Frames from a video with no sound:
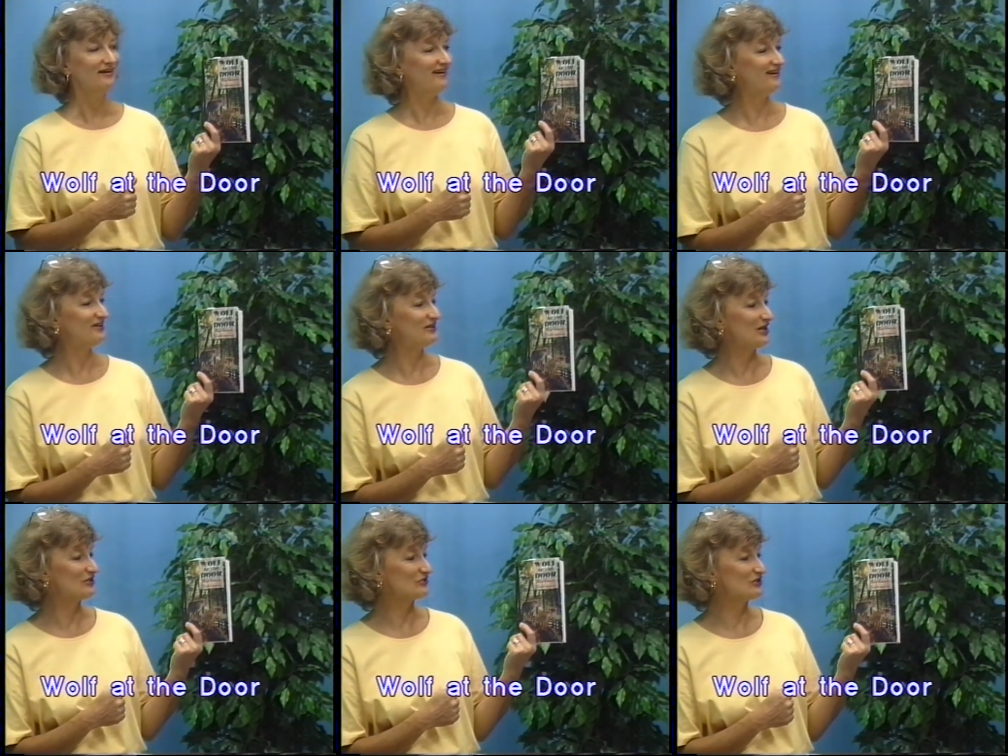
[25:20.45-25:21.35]
uh,
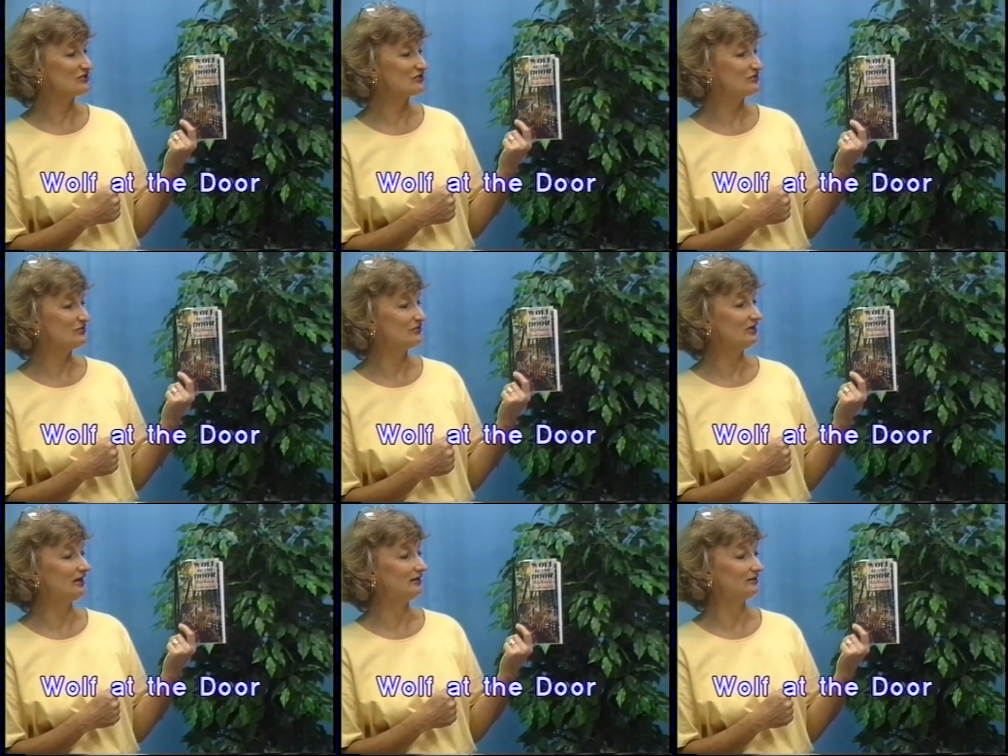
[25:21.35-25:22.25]
aren't going to
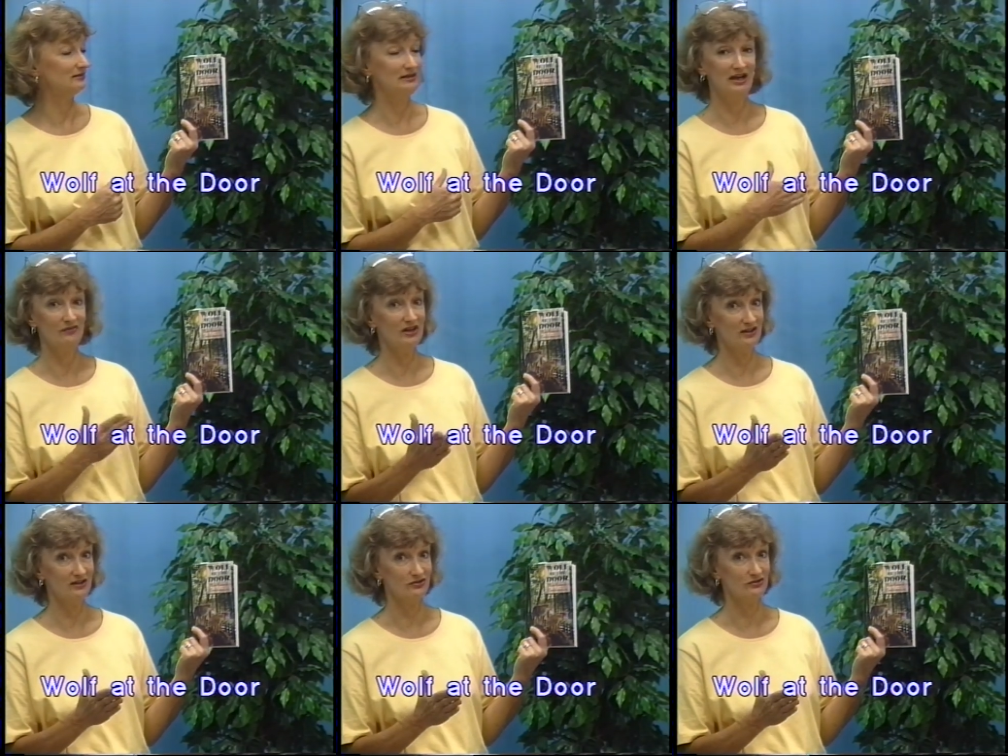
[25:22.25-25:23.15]
uh, have
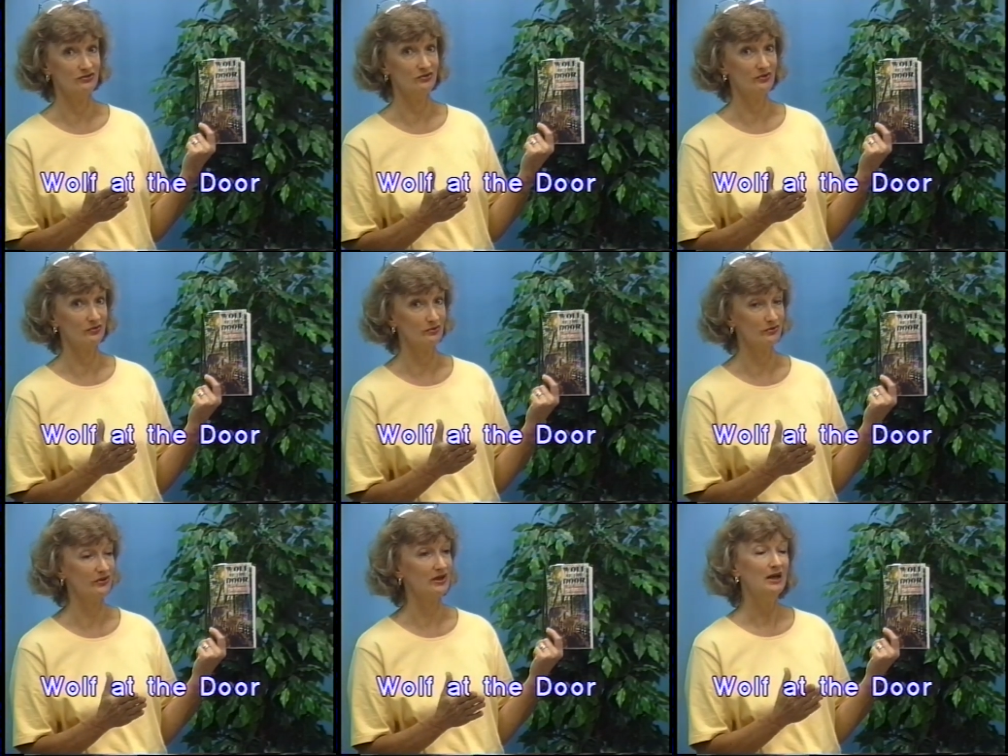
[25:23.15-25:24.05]
anything to do with
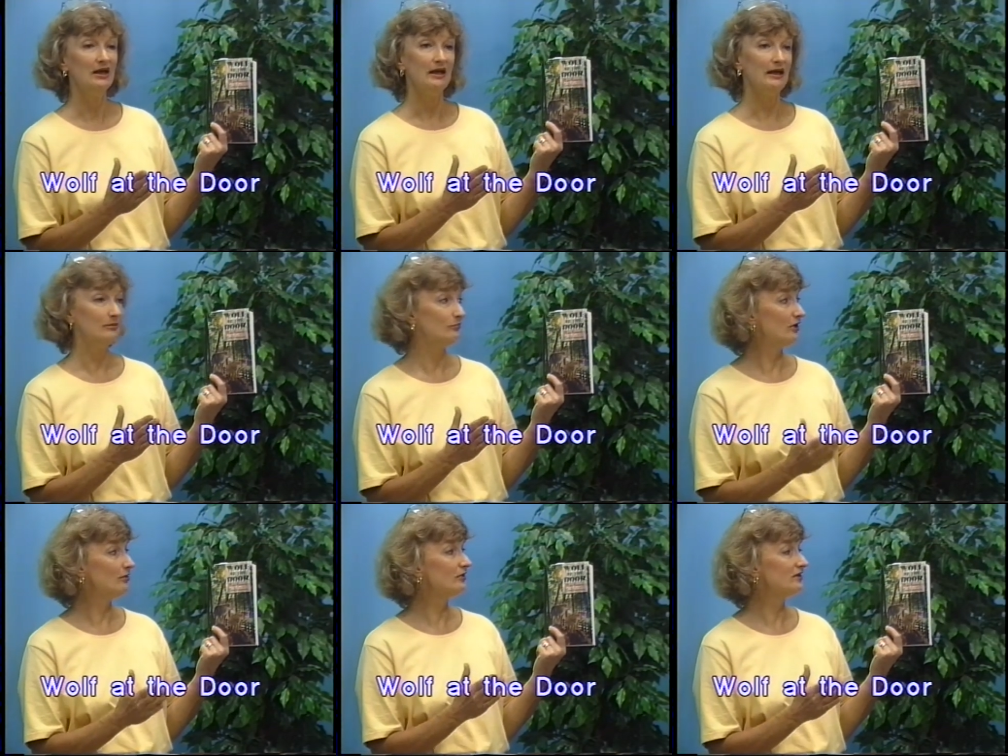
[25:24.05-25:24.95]
Ruthie. And
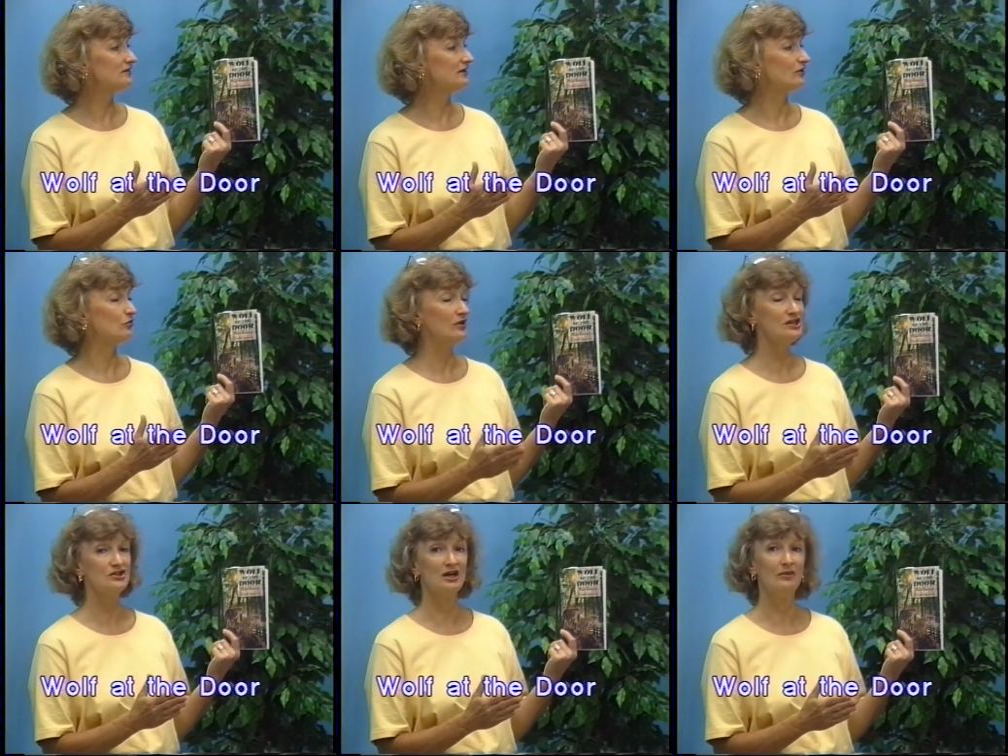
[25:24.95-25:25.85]
Barbara has done a
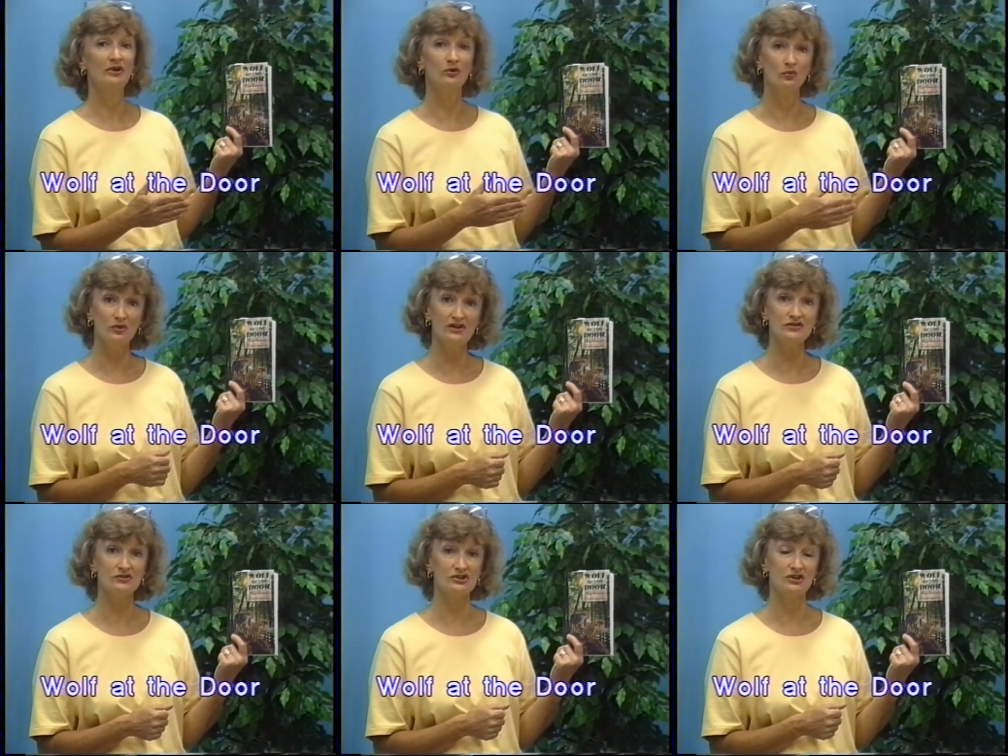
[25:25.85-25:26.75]
great job in
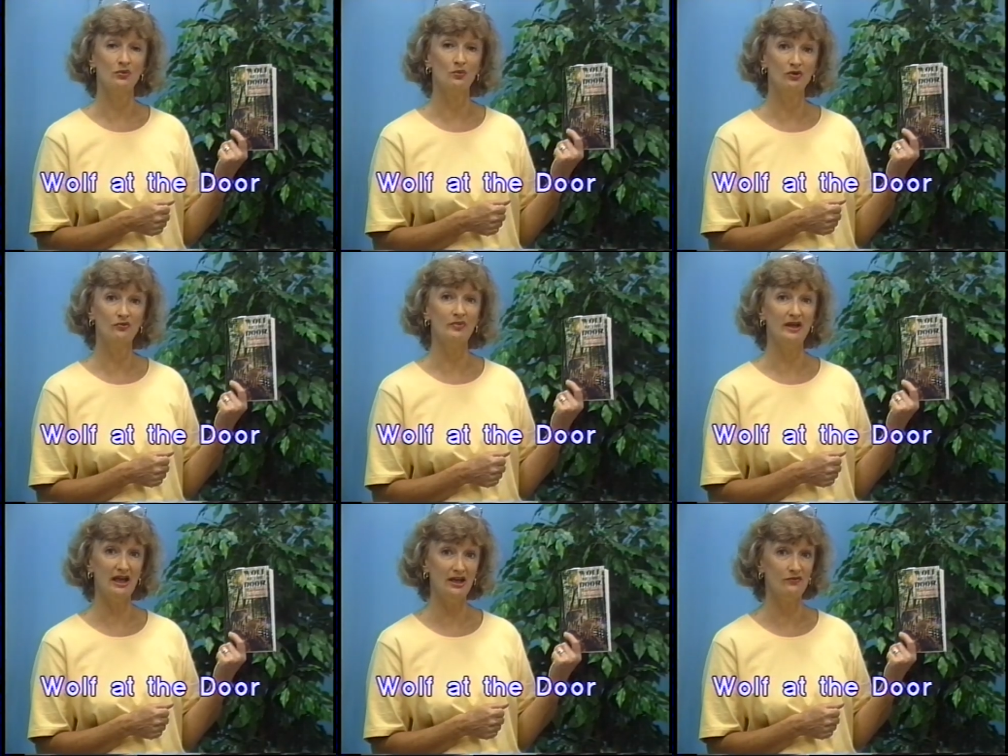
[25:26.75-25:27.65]
researching wolf
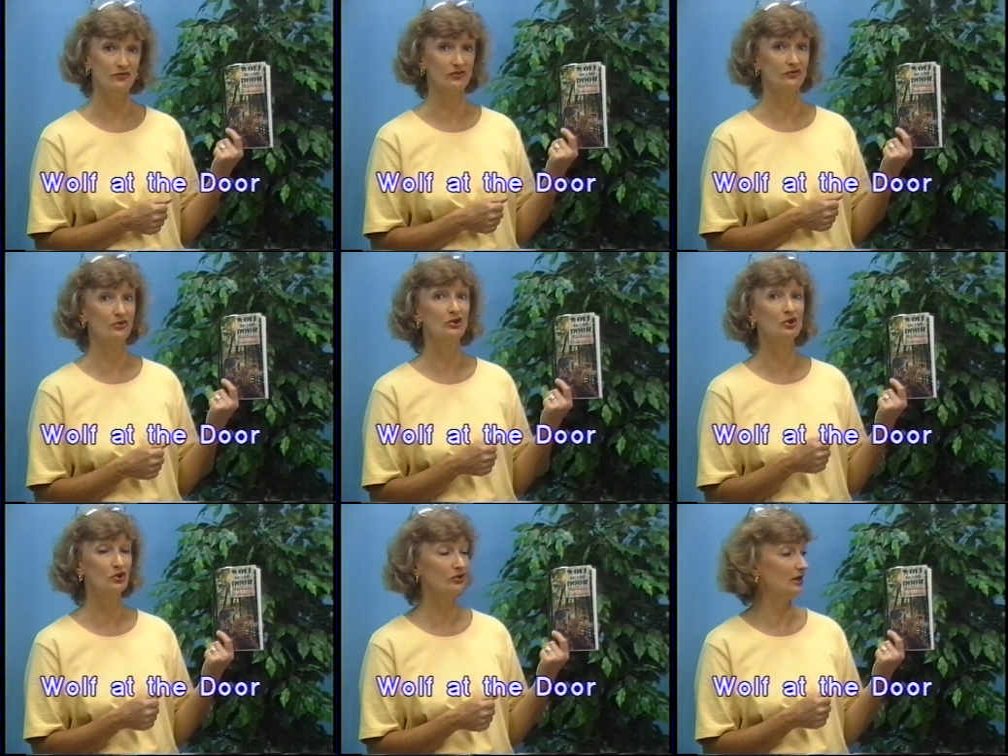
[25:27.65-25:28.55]
behavior. So you'll
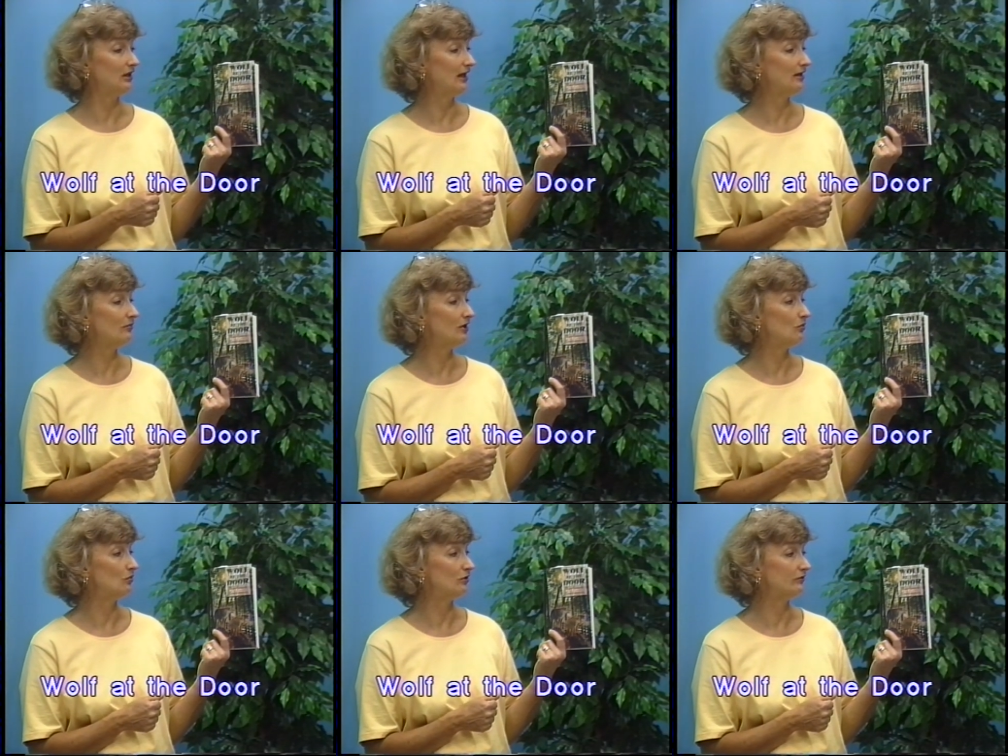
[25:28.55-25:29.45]
learn a lot
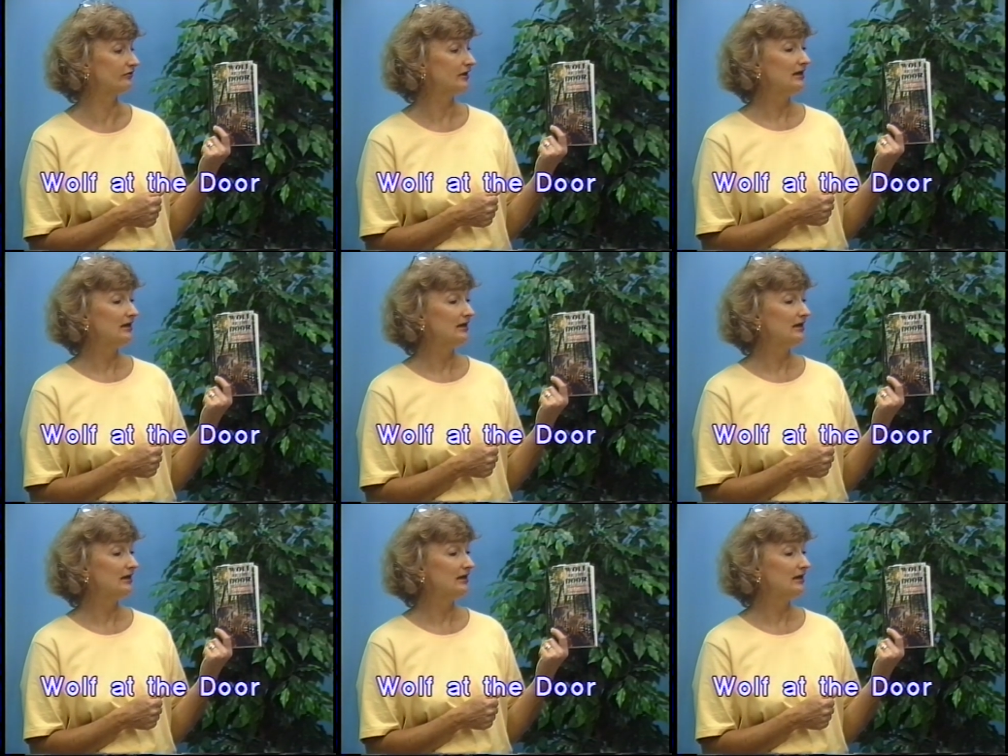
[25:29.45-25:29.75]
about wolves.